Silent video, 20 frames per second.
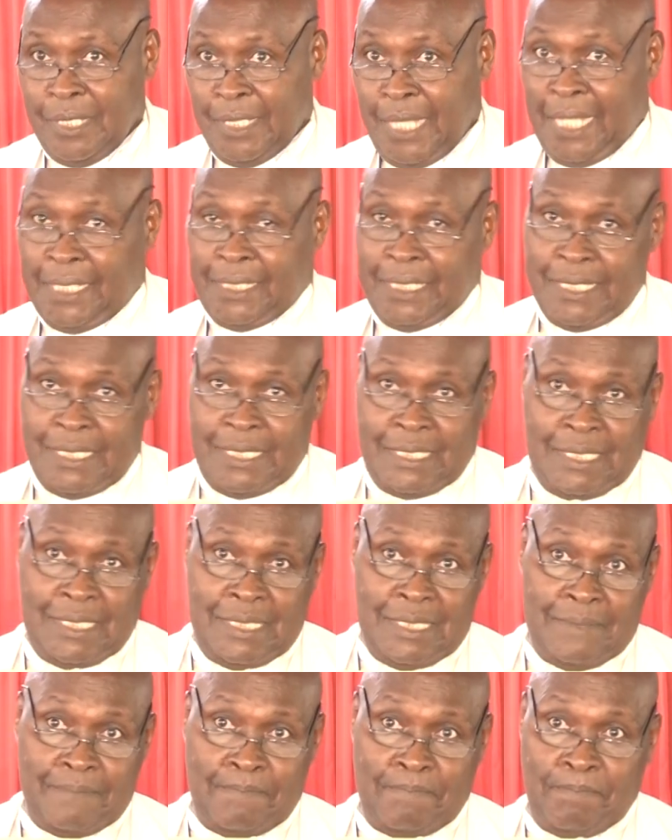That is
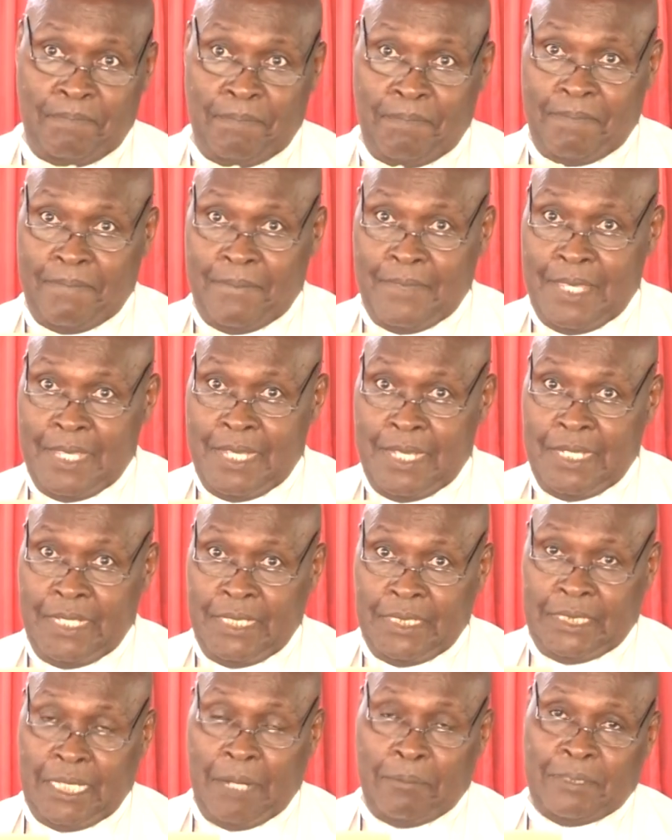
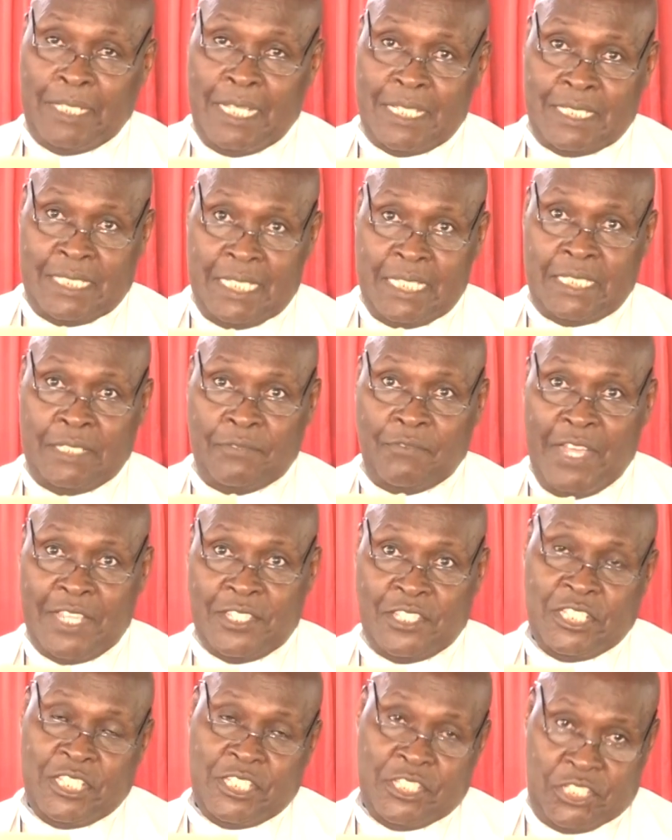chapter 6,
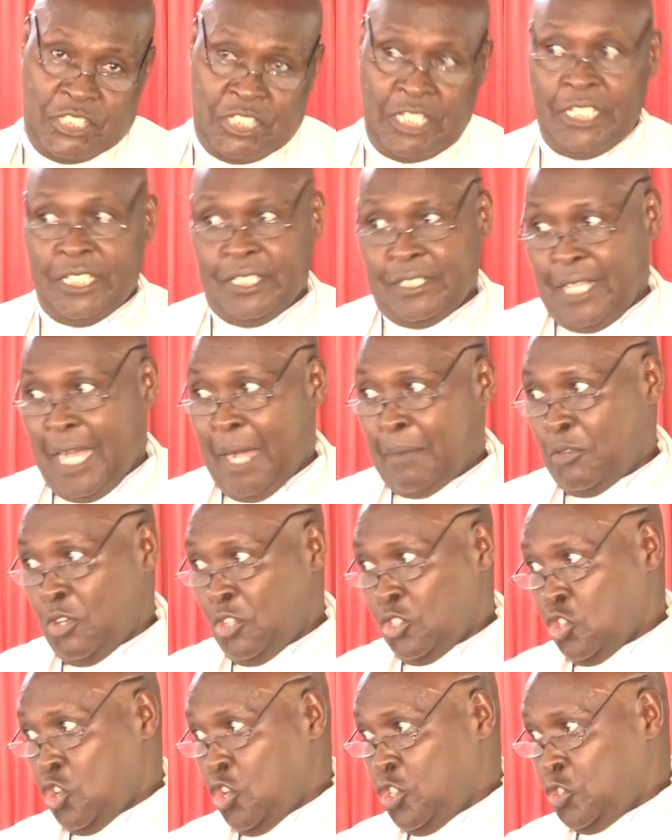verse 16. I'm
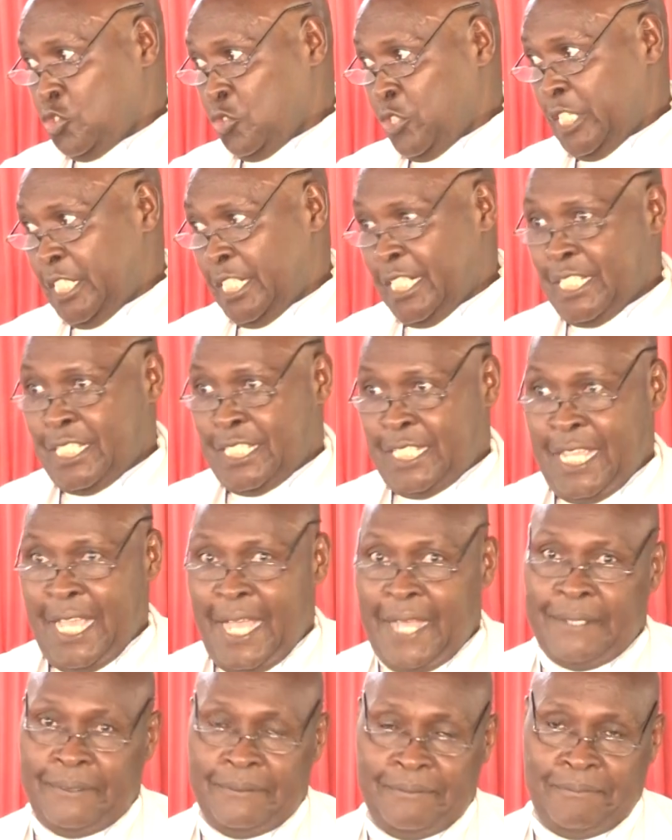not going to read it there.